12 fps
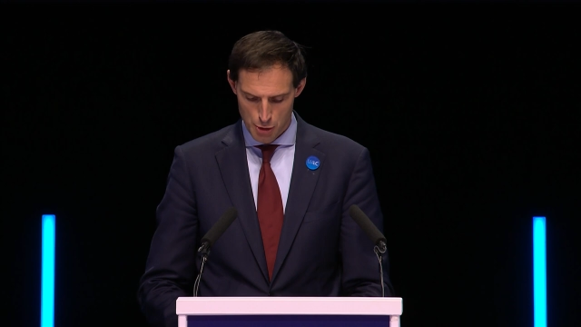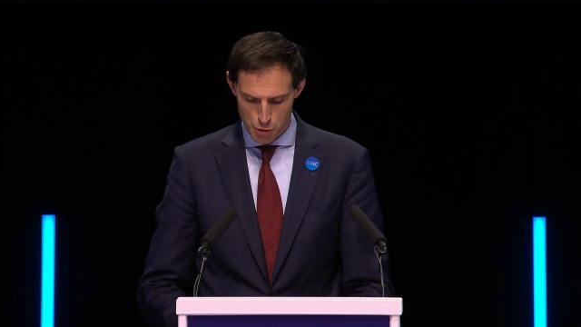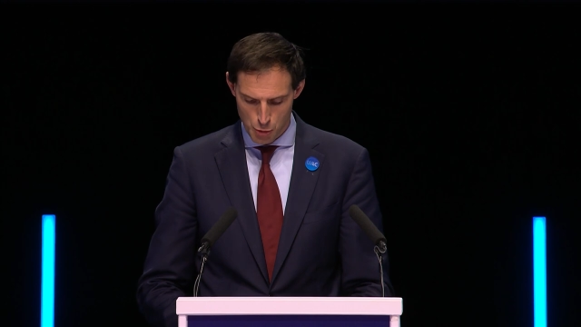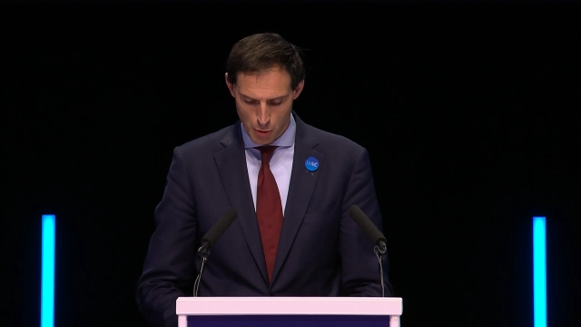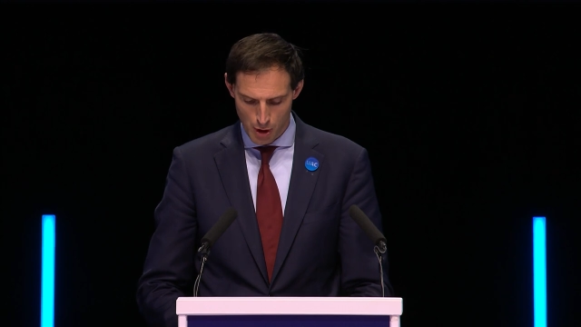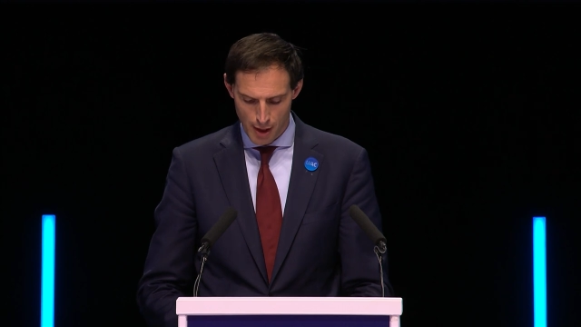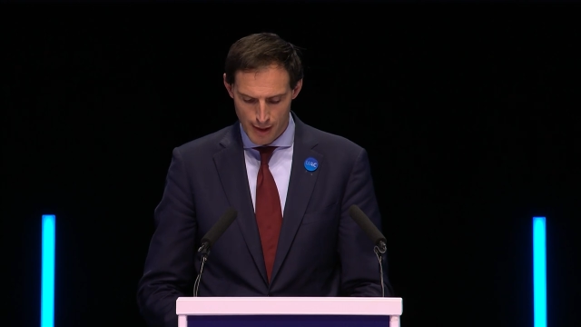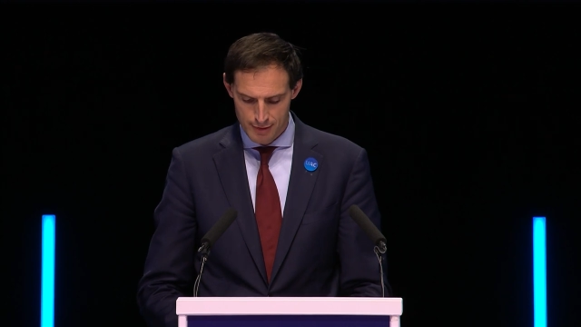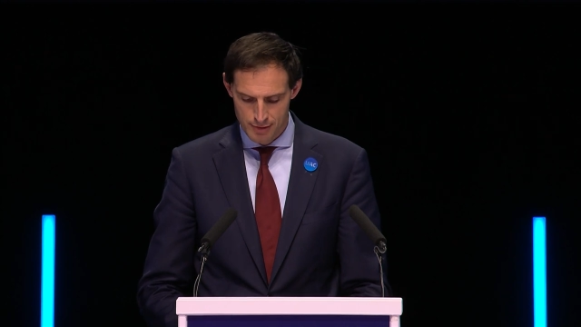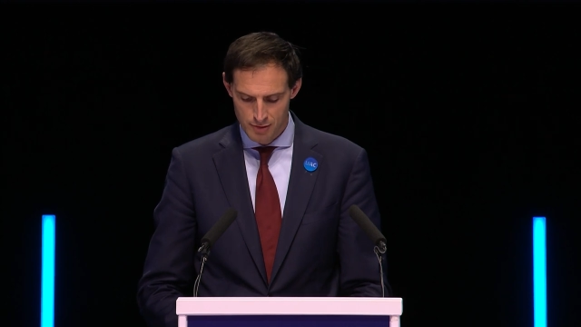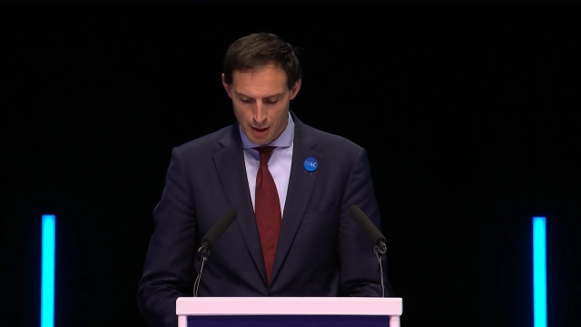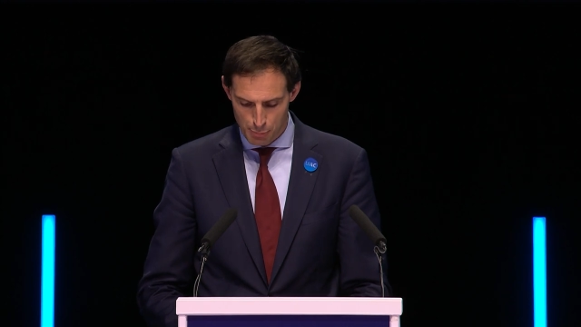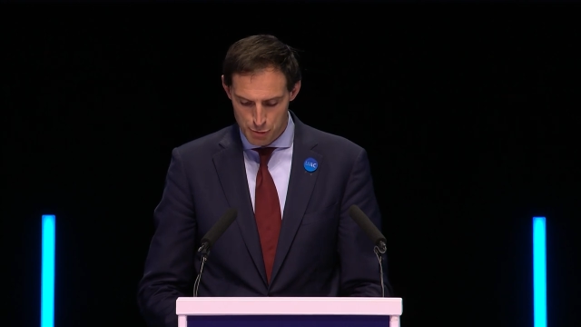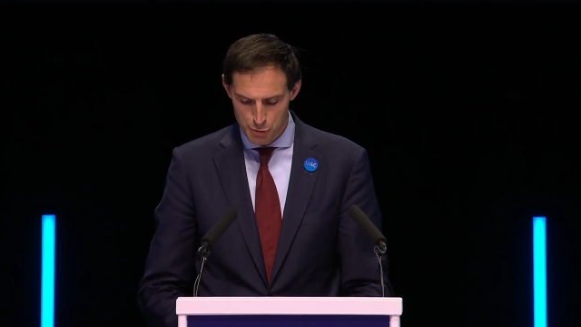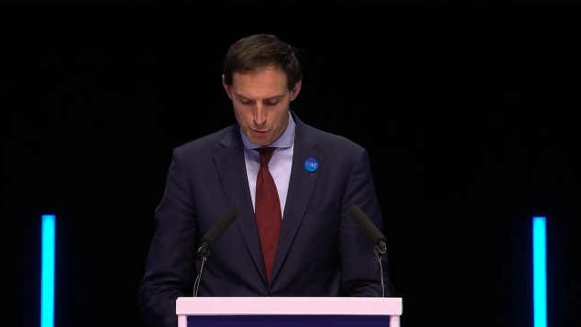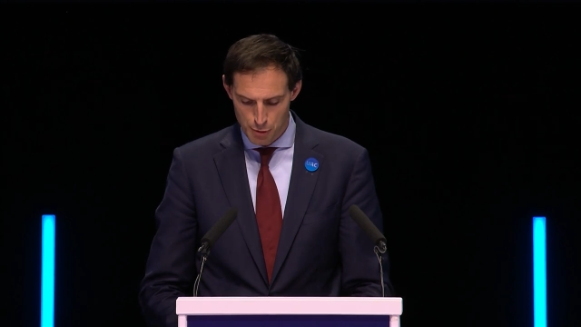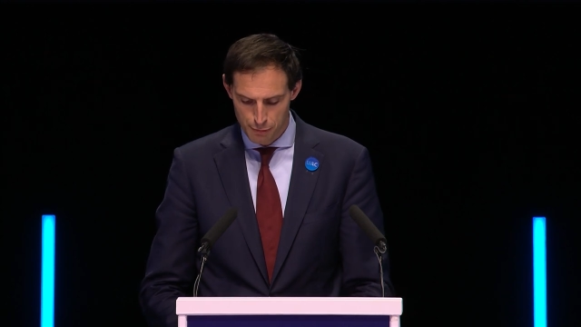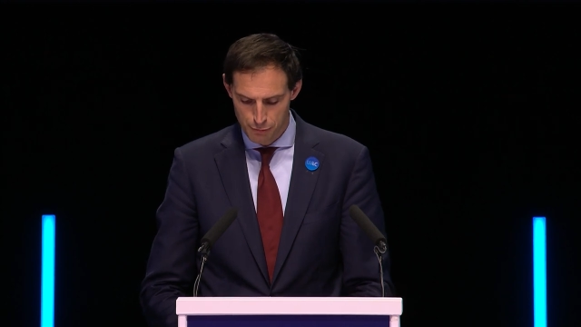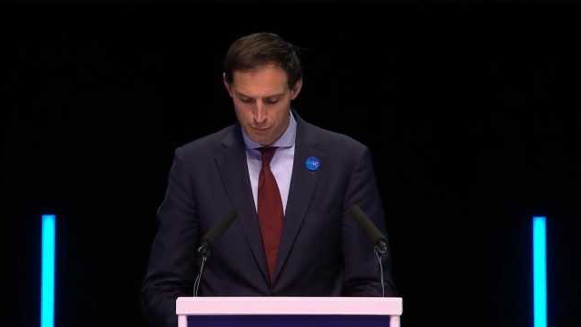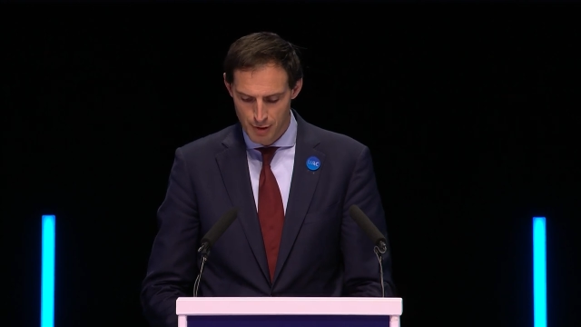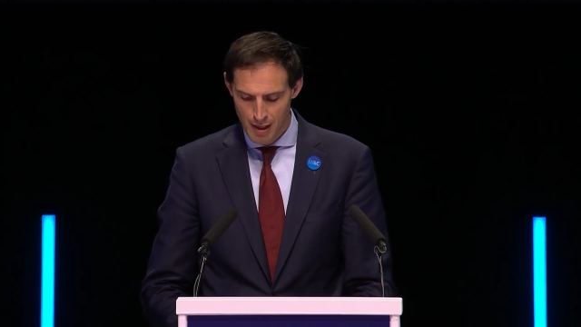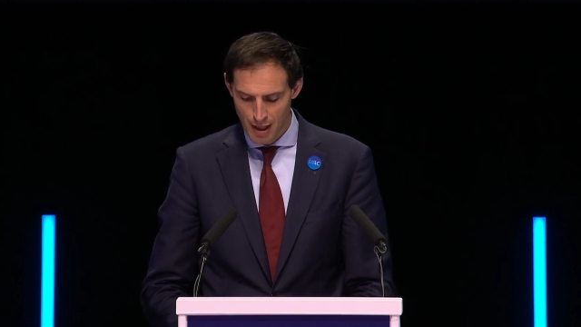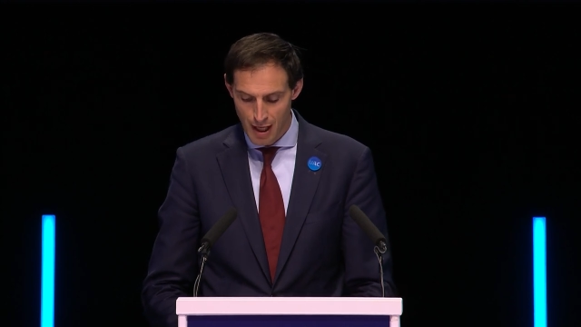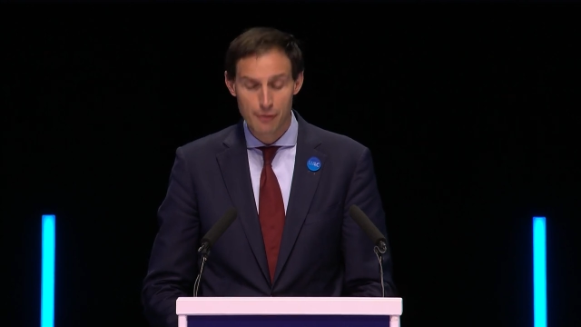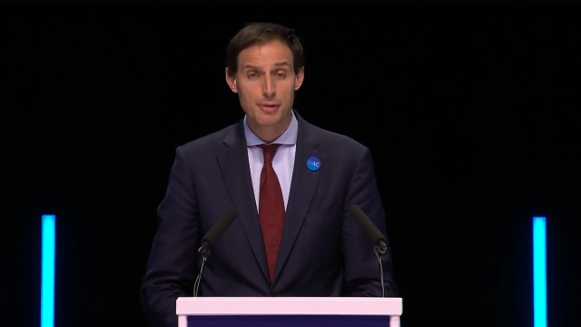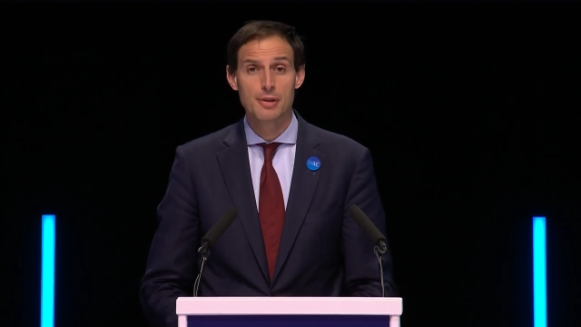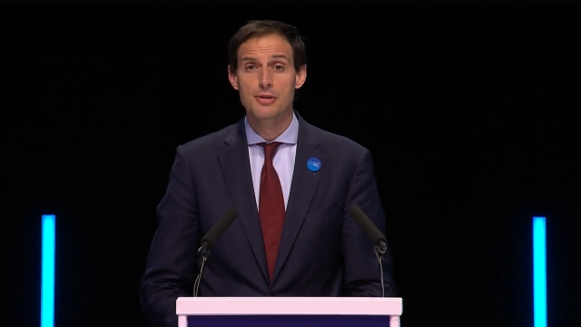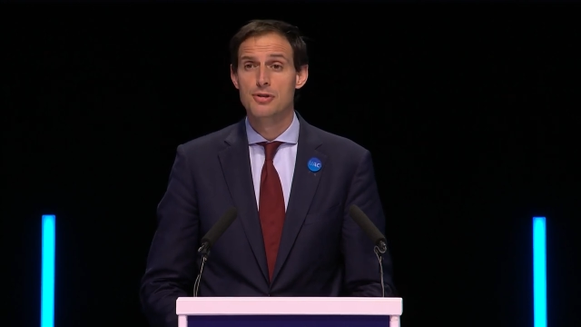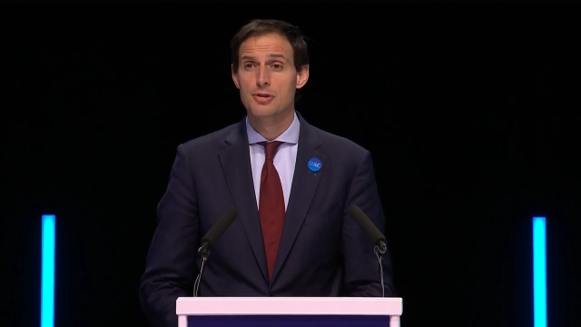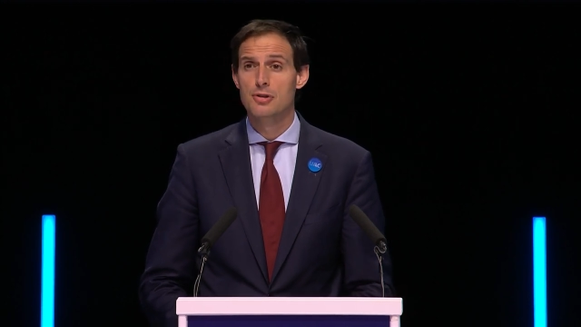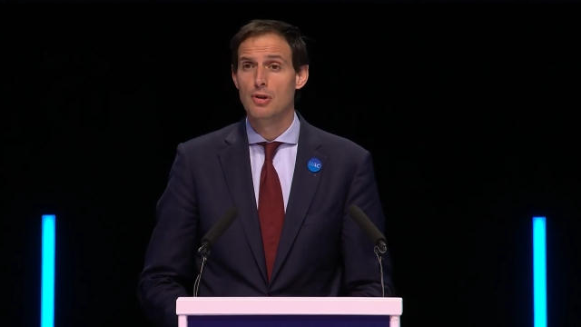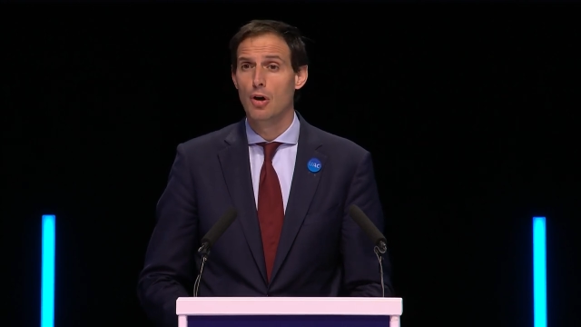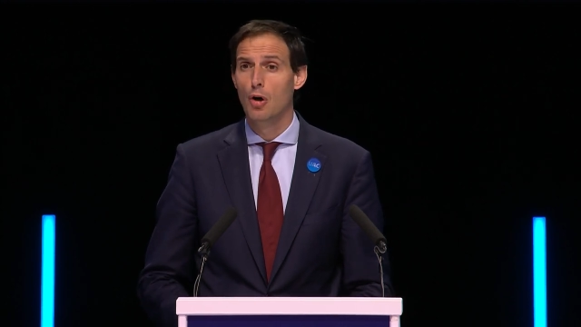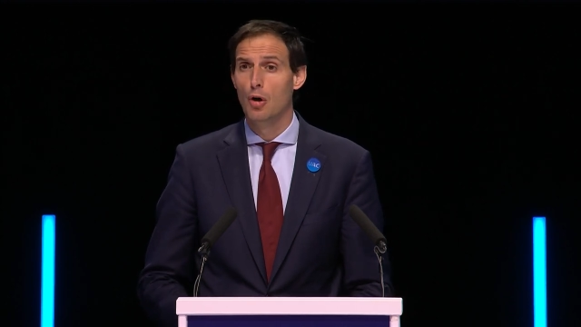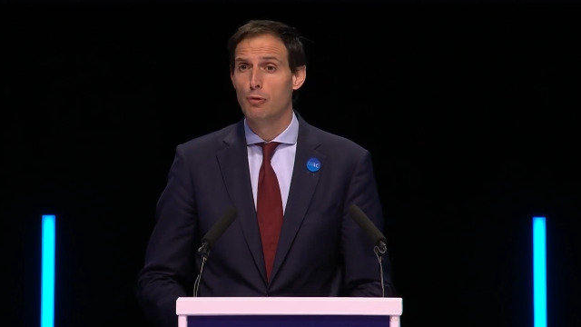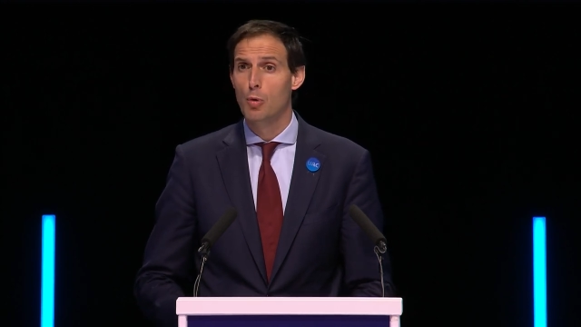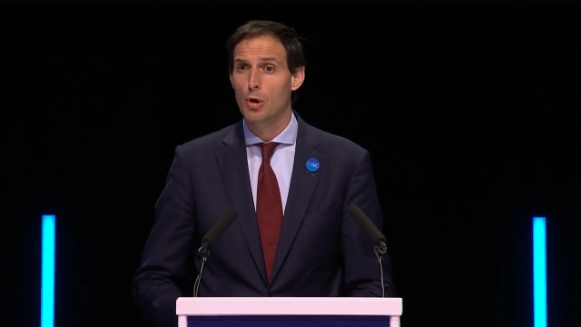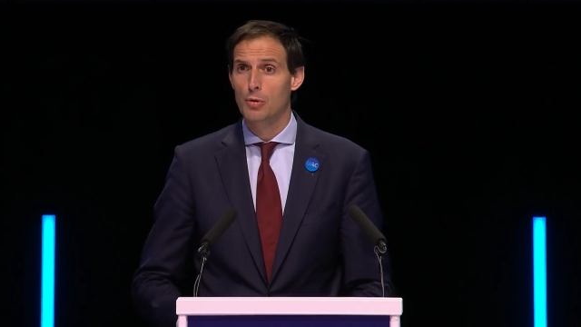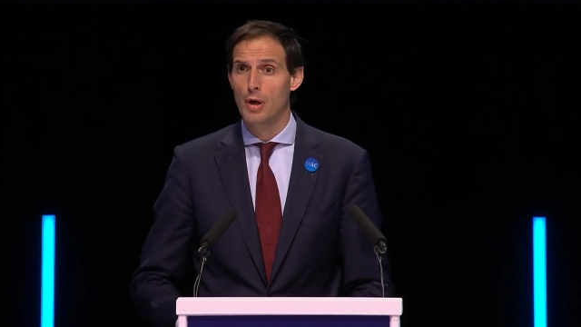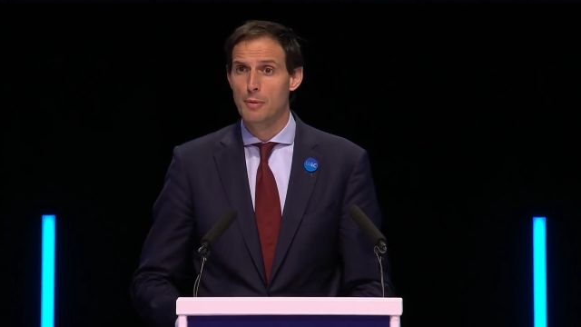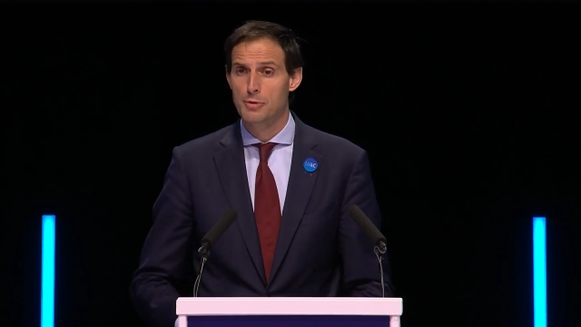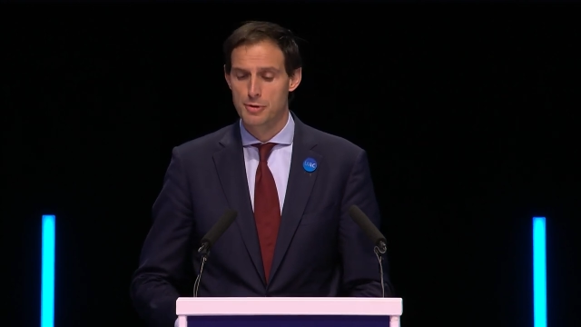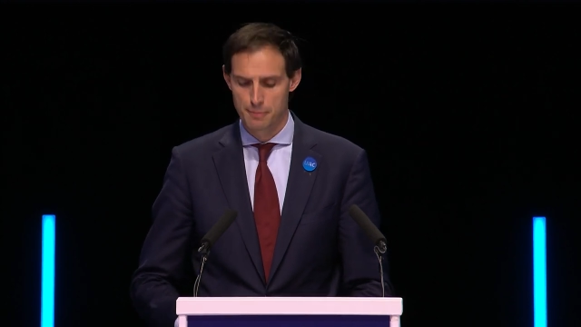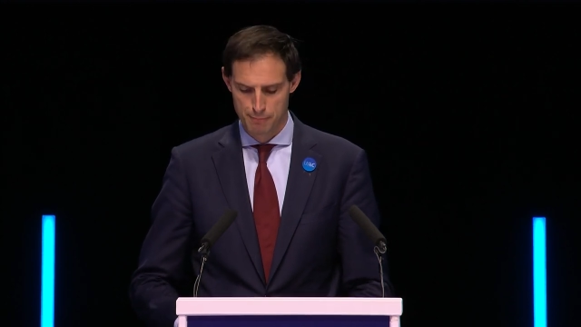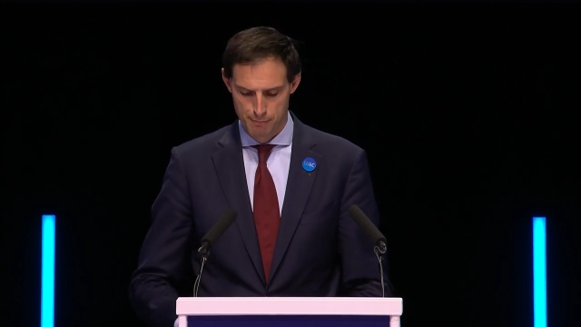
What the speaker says: to collect and preserve evidence of war crimes.